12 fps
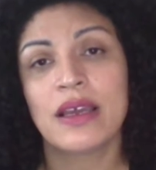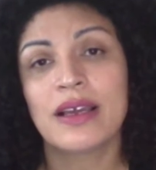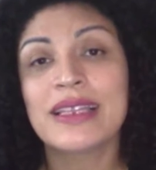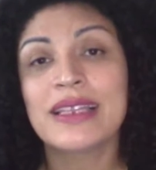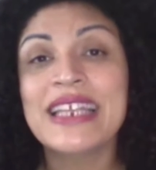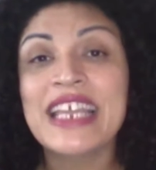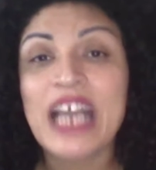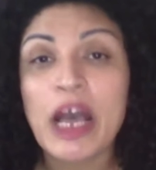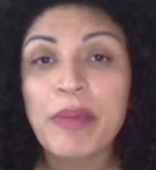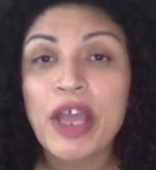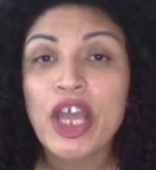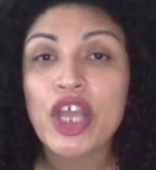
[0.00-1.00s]
cleaning
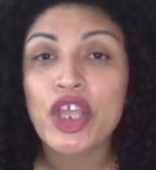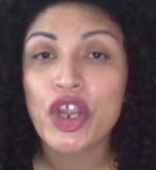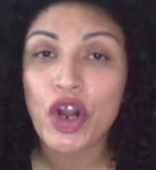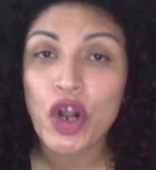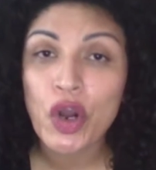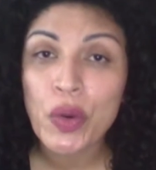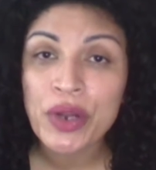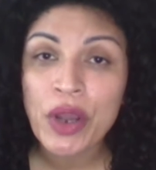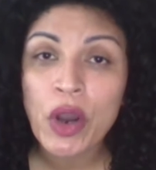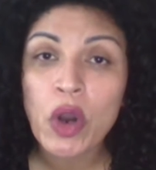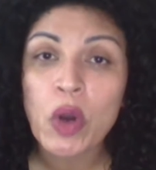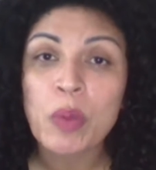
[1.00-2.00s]
up your own
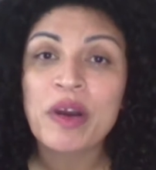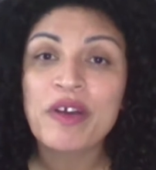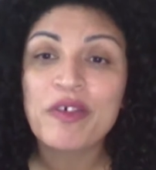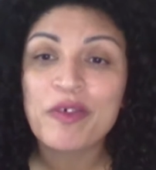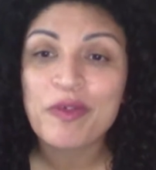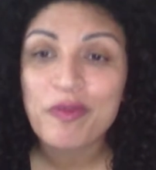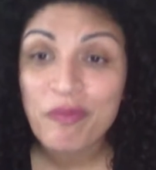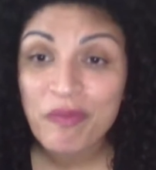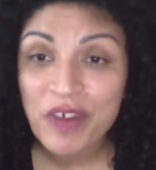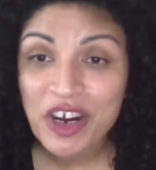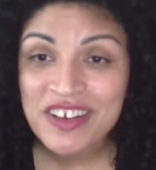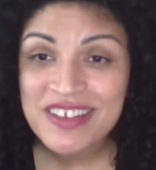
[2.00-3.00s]
home
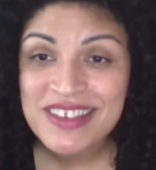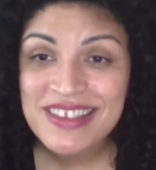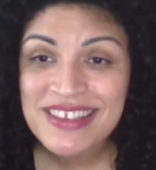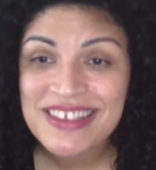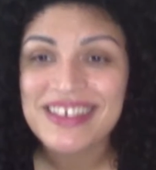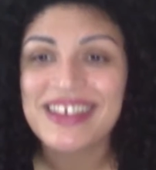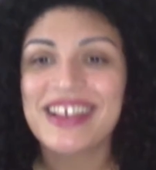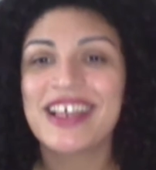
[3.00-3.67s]
first.